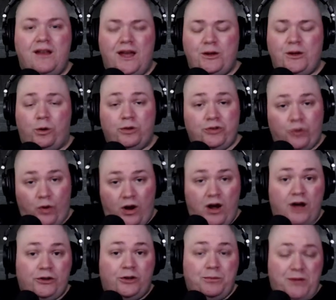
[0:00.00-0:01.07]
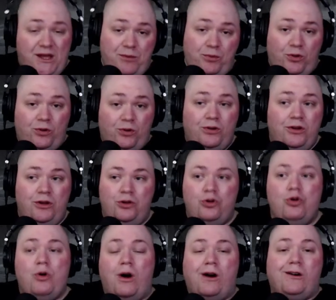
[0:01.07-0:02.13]
in order to honor people
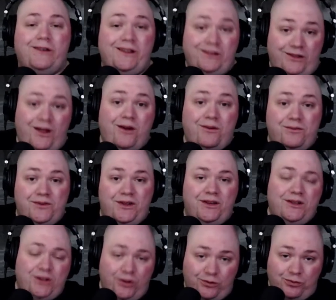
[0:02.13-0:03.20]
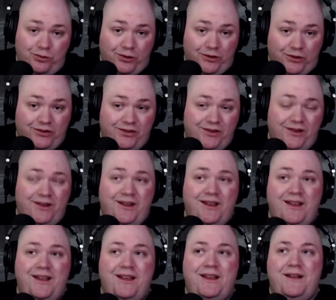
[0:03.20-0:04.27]
who already loved Guild Wars,
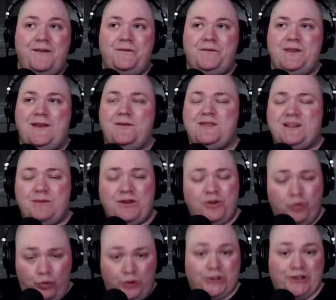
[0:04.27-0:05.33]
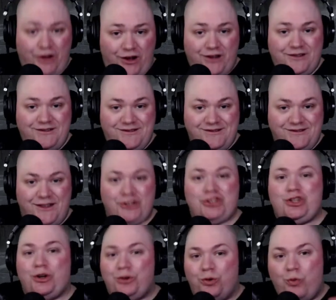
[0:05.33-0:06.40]
give them something to work on and
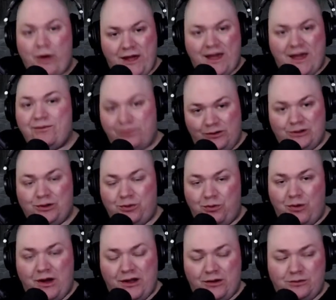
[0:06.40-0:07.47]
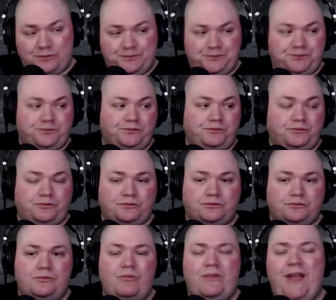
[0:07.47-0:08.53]
churn away at for a little while,
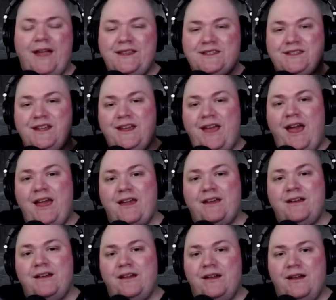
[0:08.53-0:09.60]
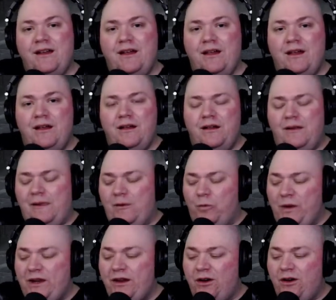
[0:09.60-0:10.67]
and say, hey,
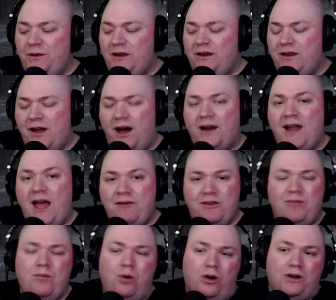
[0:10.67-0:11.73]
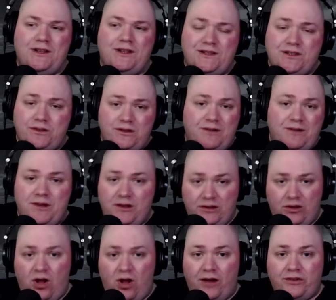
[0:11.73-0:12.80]
we know that not having more of this is going to be a
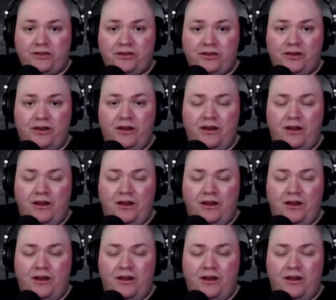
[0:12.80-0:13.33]
loss,